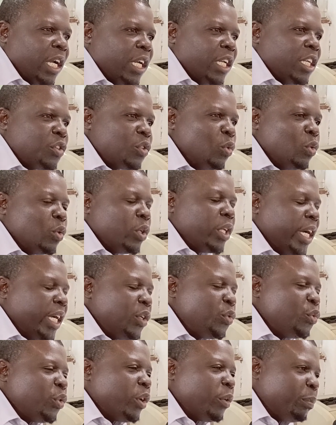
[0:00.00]
And it's good
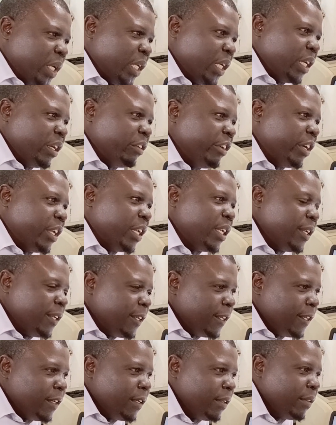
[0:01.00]
that we have been given
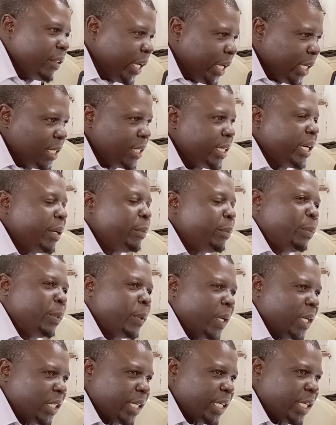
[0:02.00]
heads up
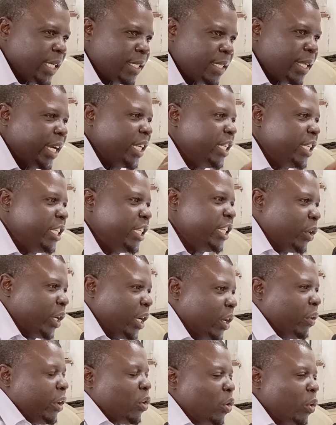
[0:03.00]
and just the idea on
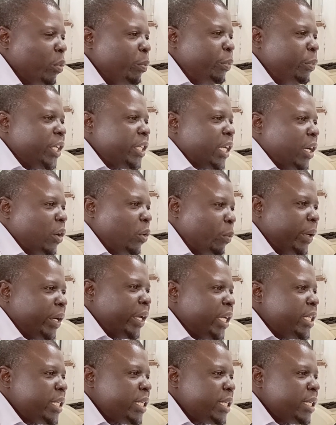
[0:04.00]
how the compressor
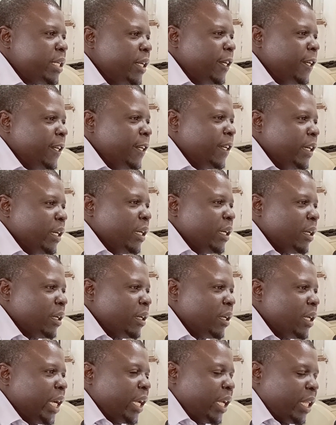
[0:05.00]
operates.
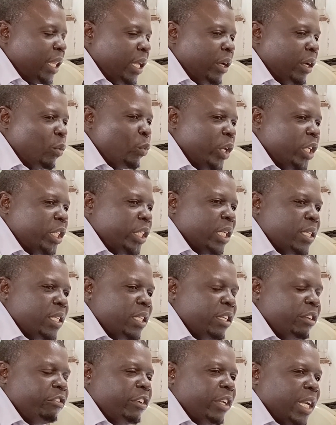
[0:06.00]
Like a question
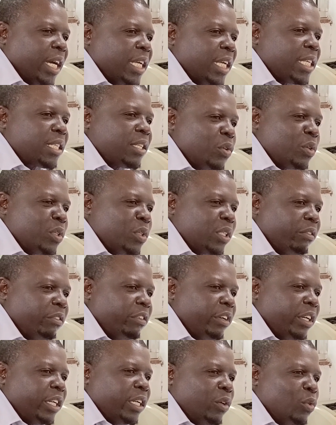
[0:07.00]
Stephen asked was a
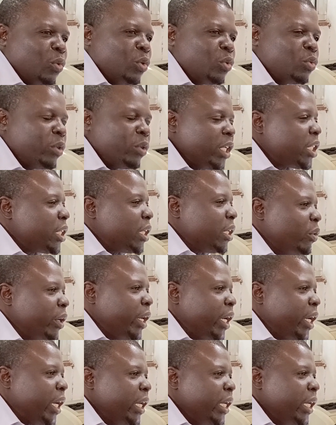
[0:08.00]
very good question where